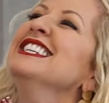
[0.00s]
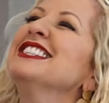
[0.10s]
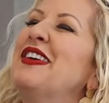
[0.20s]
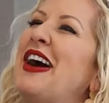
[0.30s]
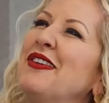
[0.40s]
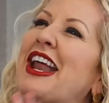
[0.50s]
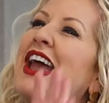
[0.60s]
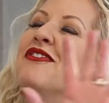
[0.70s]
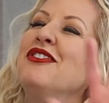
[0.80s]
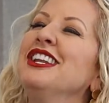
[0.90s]
I
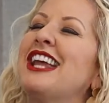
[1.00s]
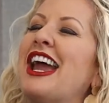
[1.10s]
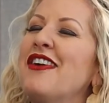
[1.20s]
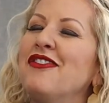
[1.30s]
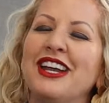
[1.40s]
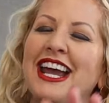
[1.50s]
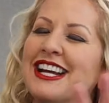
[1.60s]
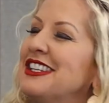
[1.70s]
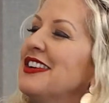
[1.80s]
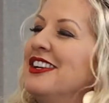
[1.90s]
would, every
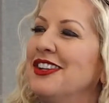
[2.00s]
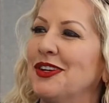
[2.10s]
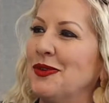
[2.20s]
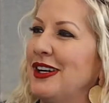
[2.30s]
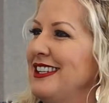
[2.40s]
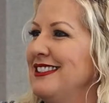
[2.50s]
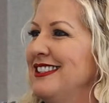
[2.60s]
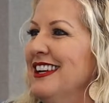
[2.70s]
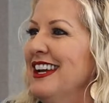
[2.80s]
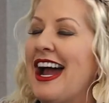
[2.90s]
activity there
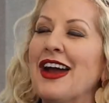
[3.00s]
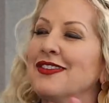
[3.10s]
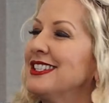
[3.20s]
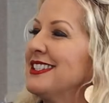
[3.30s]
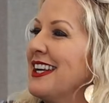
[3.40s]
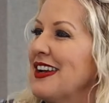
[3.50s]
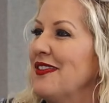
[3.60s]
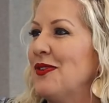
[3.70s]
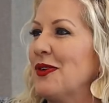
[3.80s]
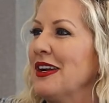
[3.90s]
was, I would sign
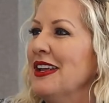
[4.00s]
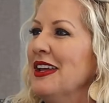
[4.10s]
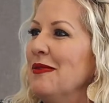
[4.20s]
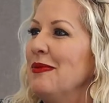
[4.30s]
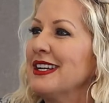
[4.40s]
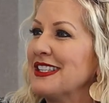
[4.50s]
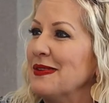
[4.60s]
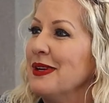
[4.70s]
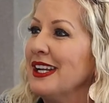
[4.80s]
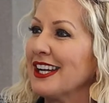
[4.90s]
up for it because
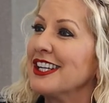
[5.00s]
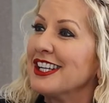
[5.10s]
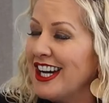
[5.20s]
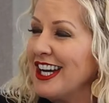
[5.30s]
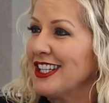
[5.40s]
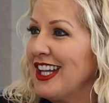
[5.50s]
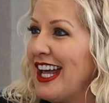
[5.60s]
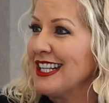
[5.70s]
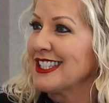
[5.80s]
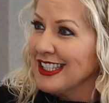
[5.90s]
it meant I could cut
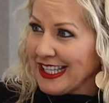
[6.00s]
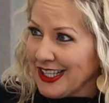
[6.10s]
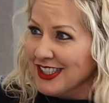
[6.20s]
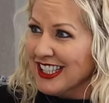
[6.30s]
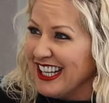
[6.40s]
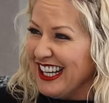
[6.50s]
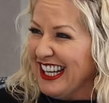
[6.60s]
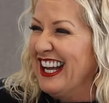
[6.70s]
class legally.